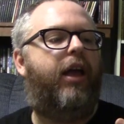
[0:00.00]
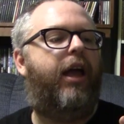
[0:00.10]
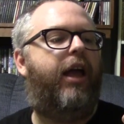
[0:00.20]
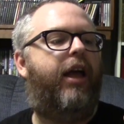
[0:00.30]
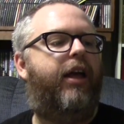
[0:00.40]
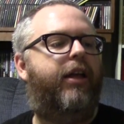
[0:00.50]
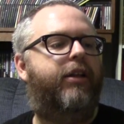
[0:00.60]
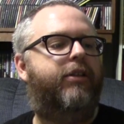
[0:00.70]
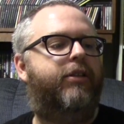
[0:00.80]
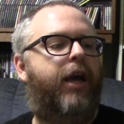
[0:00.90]

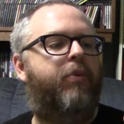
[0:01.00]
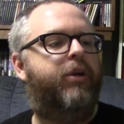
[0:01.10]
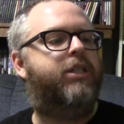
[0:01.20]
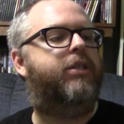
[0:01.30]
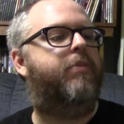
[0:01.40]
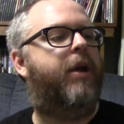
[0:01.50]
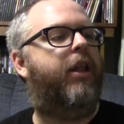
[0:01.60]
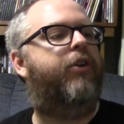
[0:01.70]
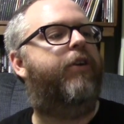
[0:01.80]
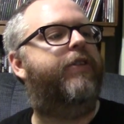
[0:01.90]
And I wish
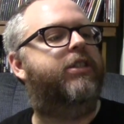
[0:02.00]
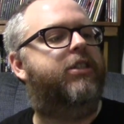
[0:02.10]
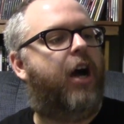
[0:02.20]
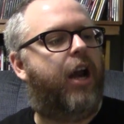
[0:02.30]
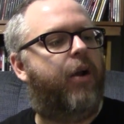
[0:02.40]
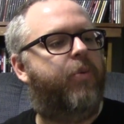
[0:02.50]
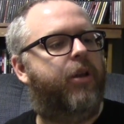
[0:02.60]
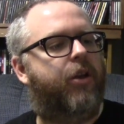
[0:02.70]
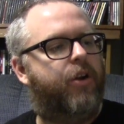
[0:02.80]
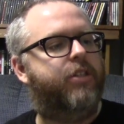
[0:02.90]
Melanie Griffin's daughter
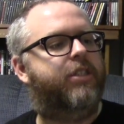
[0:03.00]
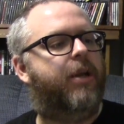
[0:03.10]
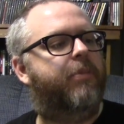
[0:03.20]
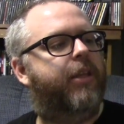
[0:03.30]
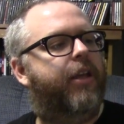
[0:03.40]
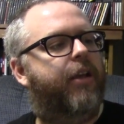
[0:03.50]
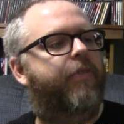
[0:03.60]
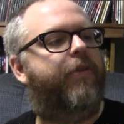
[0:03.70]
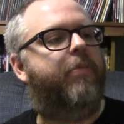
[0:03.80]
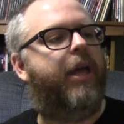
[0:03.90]
would learn
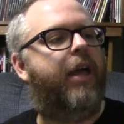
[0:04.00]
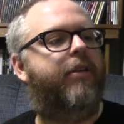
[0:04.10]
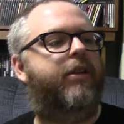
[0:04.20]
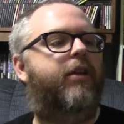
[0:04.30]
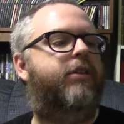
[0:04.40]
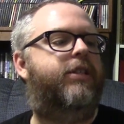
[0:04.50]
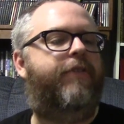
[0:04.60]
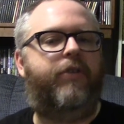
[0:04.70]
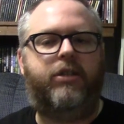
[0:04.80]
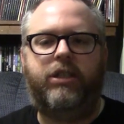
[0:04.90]
something from that,
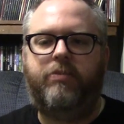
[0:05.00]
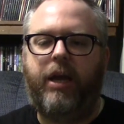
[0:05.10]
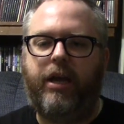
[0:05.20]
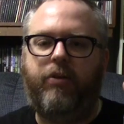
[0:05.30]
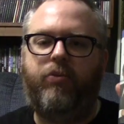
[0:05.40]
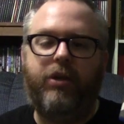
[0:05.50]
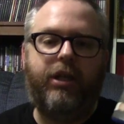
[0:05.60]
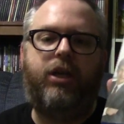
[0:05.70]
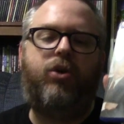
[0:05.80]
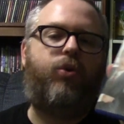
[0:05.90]
except for she's making
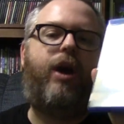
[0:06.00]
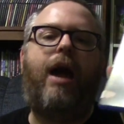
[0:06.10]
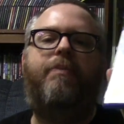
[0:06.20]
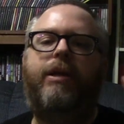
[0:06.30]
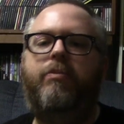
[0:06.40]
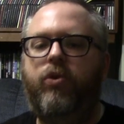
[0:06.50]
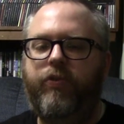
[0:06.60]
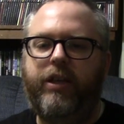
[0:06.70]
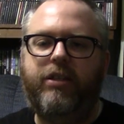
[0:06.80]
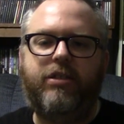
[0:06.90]
really crappy
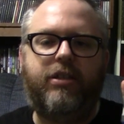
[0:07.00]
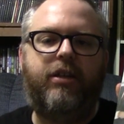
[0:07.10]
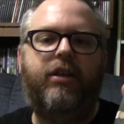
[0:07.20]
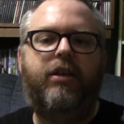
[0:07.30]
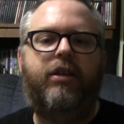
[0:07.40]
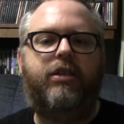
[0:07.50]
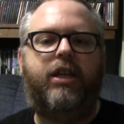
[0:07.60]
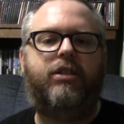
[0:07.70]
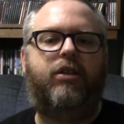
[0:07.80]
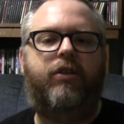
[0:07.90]
movies.
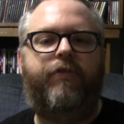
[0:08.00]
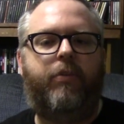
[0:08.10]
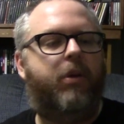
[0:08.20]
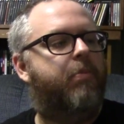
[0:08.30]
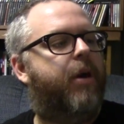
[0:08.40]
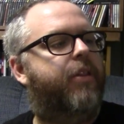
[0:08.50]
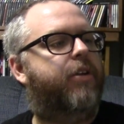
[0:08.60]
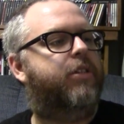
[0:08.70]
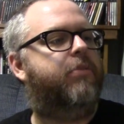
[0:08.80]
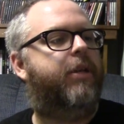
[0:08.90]
She hasn't learned from her
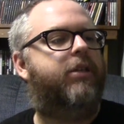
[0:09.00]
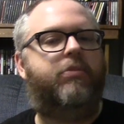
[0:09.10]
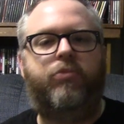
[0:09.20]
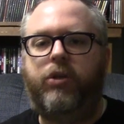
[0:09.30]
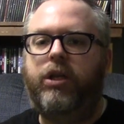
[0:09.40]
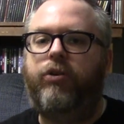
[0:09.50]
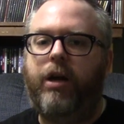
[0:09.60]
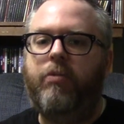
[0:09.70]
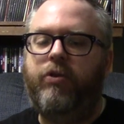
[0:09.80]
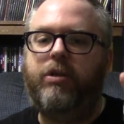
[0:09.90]
mother to make some really
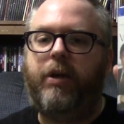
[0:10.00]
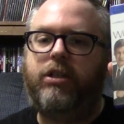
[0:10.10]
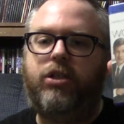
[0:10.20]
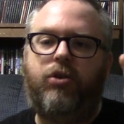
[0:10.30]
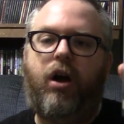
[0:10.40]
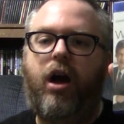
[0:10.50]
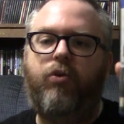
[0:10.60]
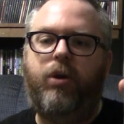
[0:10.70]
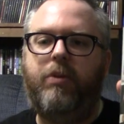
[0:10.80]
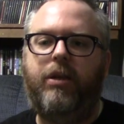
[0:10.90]
great movies about
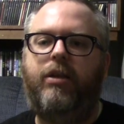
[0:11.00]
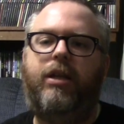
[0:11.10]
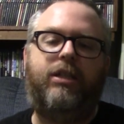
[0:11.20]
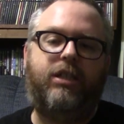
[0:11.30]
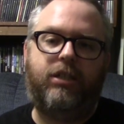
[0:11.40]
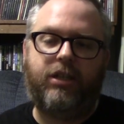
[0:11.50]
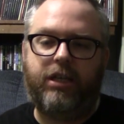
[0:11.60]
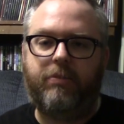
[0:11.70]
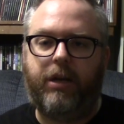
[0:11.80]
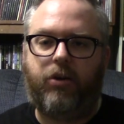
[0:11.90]
strong women, and she
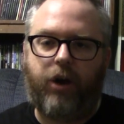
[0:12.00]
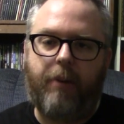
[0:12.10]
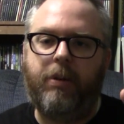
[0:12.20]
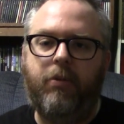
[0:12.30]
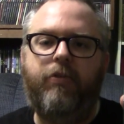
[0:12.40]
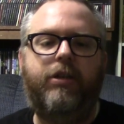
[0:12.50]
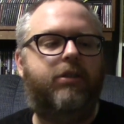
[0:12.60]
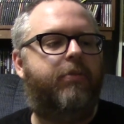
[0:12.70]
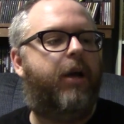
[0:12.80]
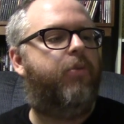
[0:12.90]
decides to make crappy
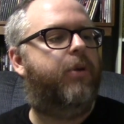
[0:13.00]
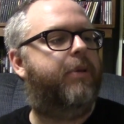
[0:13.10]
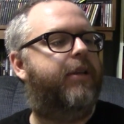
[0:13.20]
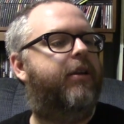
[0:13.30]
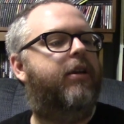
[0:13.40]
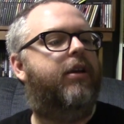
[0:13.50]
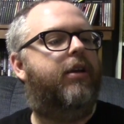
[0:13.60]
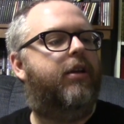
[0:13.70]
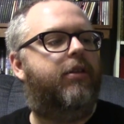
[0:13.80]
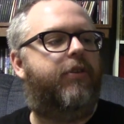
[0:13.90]
movies about women.
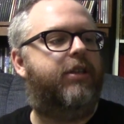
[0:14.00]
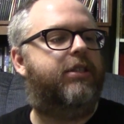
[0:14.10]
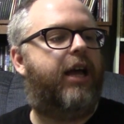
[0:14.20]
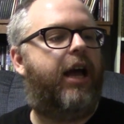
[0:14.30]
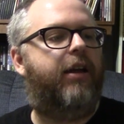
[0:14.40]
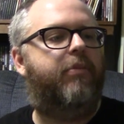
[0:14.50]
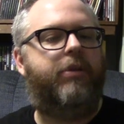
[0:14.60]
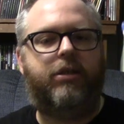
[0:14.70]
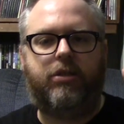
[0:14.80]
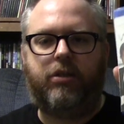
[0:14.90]
It's very sad,
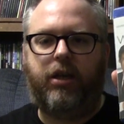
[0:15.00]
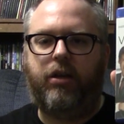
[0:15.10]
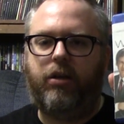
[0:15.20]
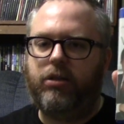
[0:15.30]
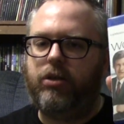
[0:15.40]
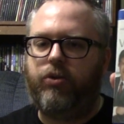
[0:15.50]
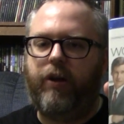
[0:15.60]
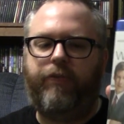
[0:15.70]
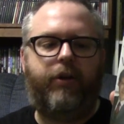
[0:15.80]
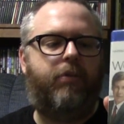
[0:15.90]
but this is a this is a
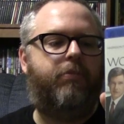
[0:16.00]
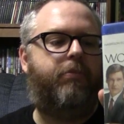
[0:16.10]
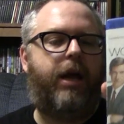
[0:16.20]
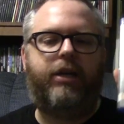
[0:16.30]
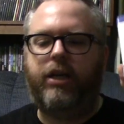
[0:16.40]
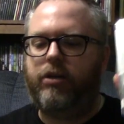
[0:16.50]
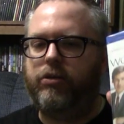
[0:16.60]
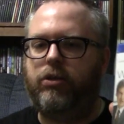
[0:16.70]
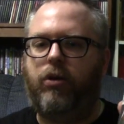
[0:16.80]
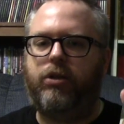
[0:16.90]
great film. Mike
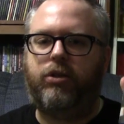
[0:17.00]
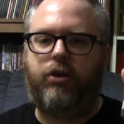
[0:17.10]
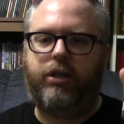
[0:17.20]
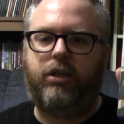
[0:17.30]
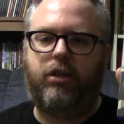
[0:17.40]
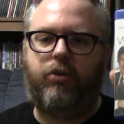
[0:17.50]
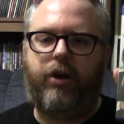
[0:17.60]
Nichols, who also directed The